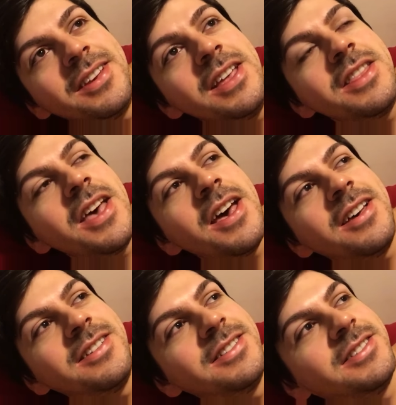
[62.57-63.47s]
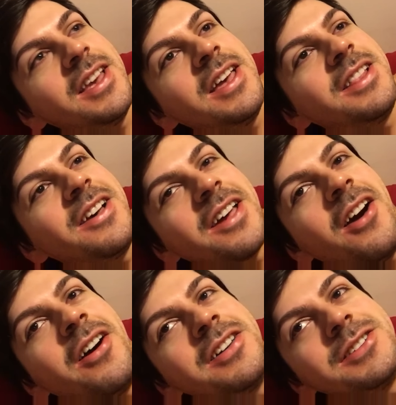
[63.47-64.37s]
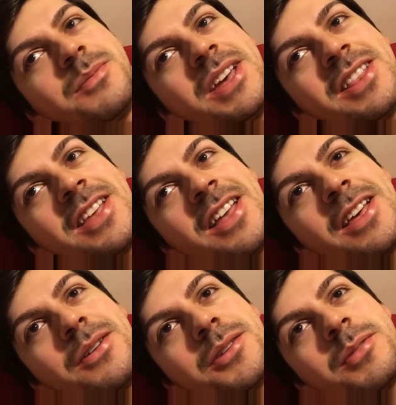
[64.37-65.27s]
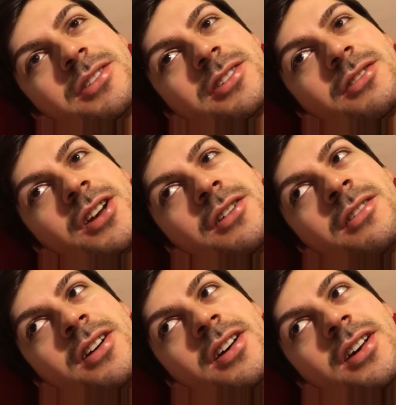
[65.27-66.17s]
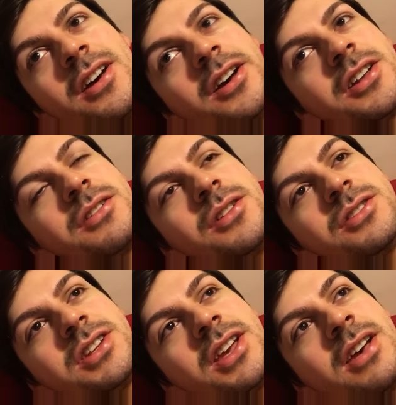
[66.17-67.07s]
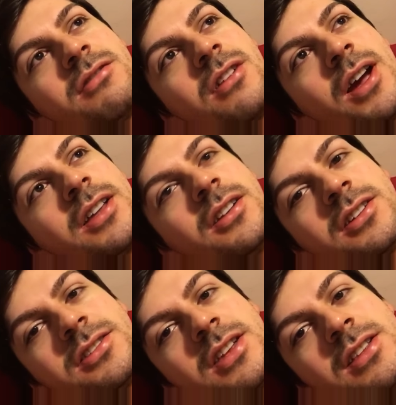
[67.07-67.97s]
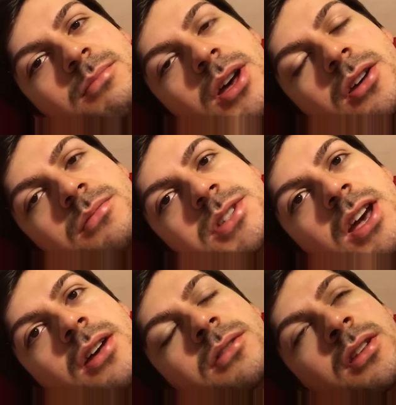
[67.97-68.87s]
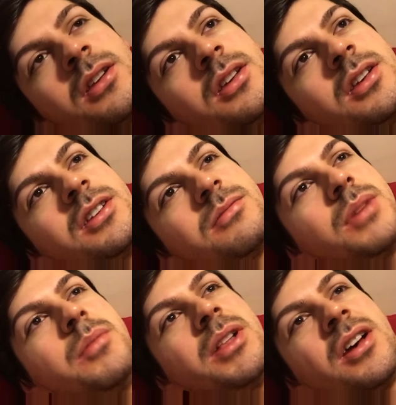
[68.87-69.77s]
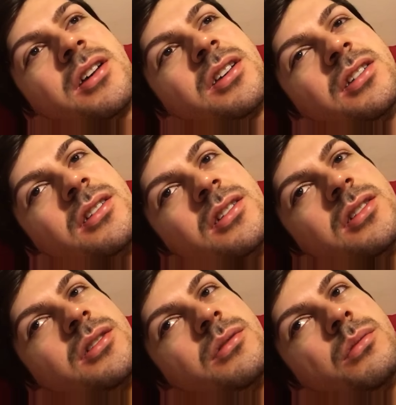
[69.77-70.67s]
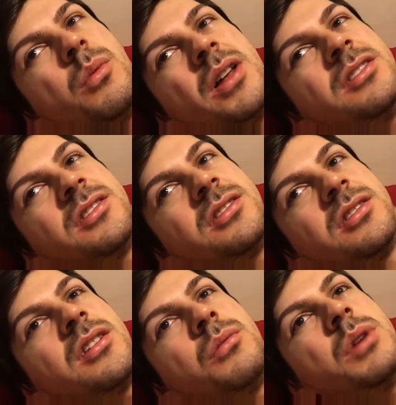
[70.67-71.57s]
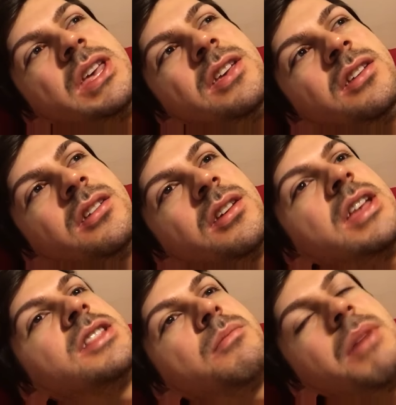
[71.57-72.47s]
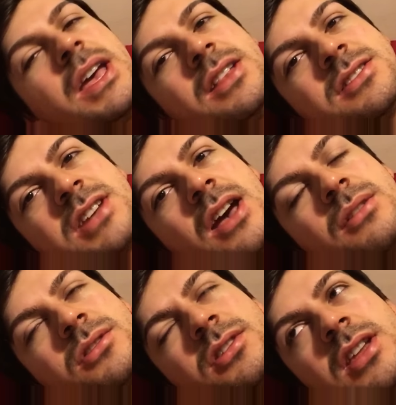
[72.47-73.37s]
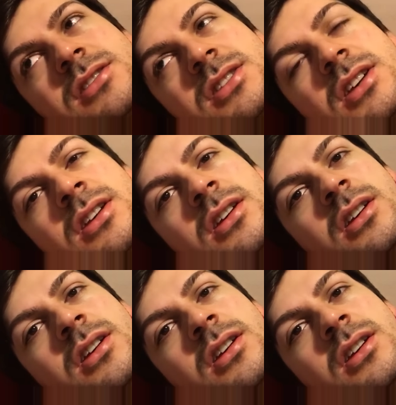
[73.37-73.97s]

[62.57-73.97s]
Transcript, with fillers: in there saying like hi to me and that. That was a bit surreal. I don't usually get recognised in my hometown. Maybe like once a week in the main town centre.